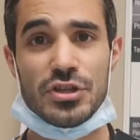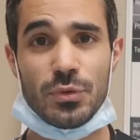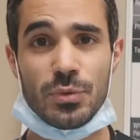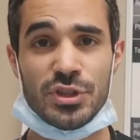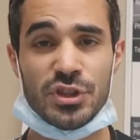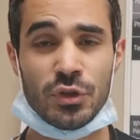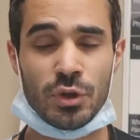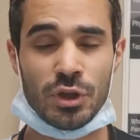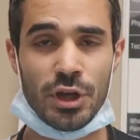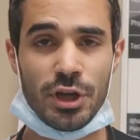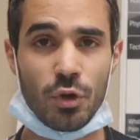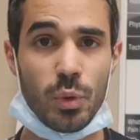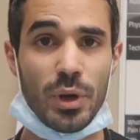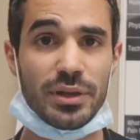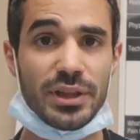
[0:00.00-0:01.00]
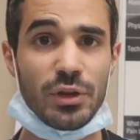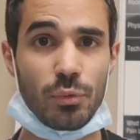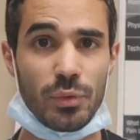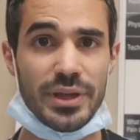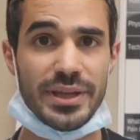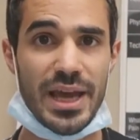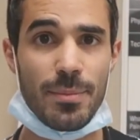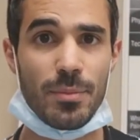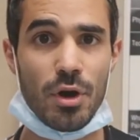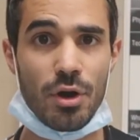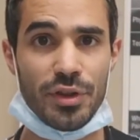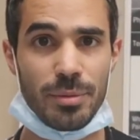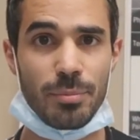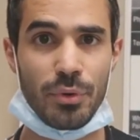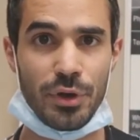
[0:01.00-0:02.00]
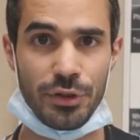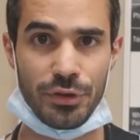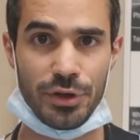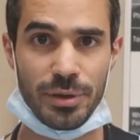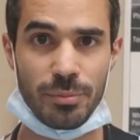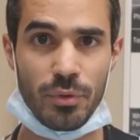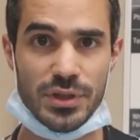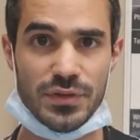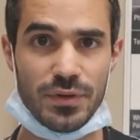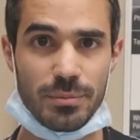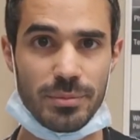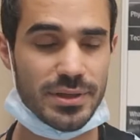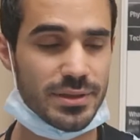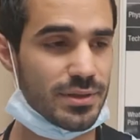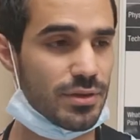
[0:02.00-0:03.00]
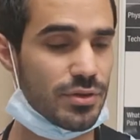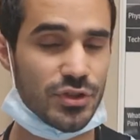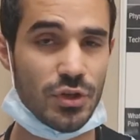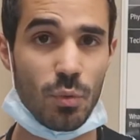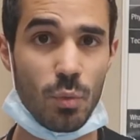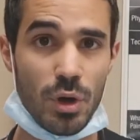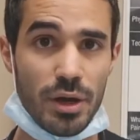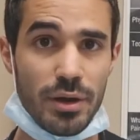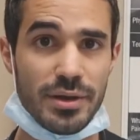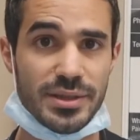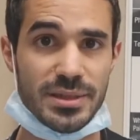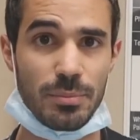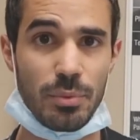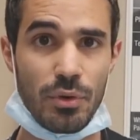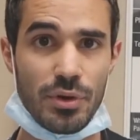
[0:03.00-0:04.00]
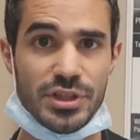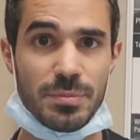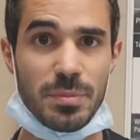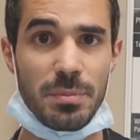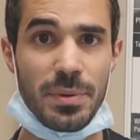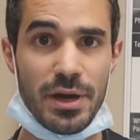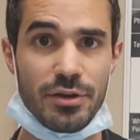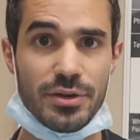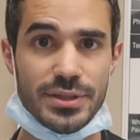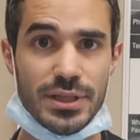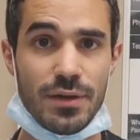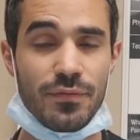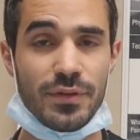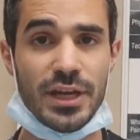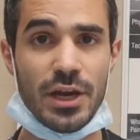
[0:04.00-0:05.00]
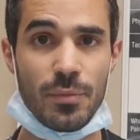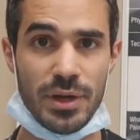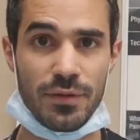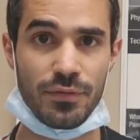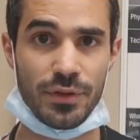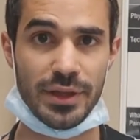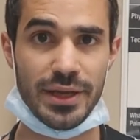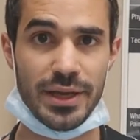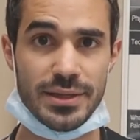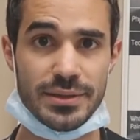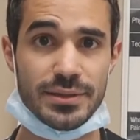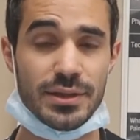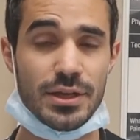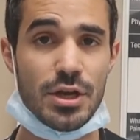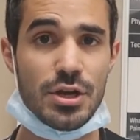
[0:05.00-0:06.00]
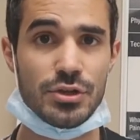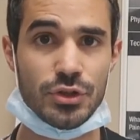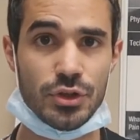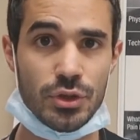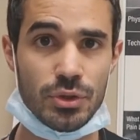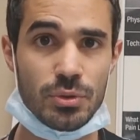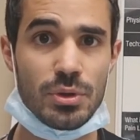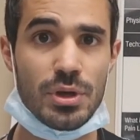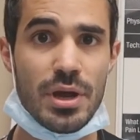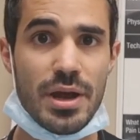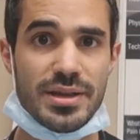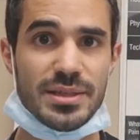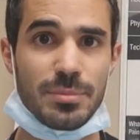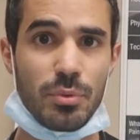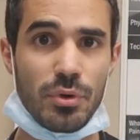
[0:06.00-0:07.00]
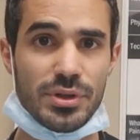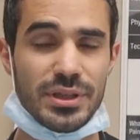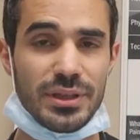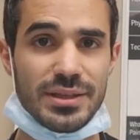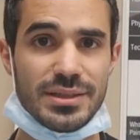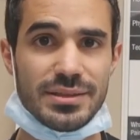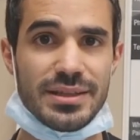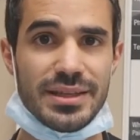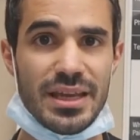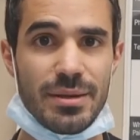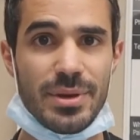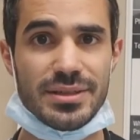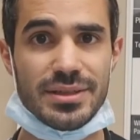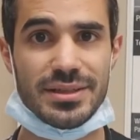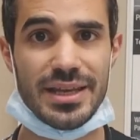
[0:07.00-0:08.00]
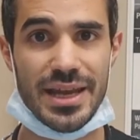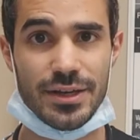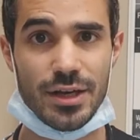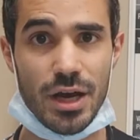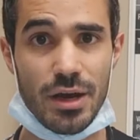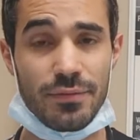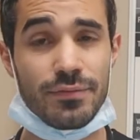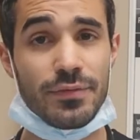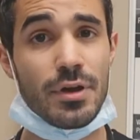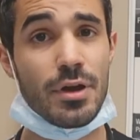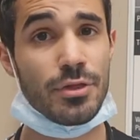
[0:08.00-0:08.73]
so we're just going to quickly recap all the important learning points this. So 1, it's important to prepare yourself and get ready for the case. 2, it's important to listen to EMS's handoff.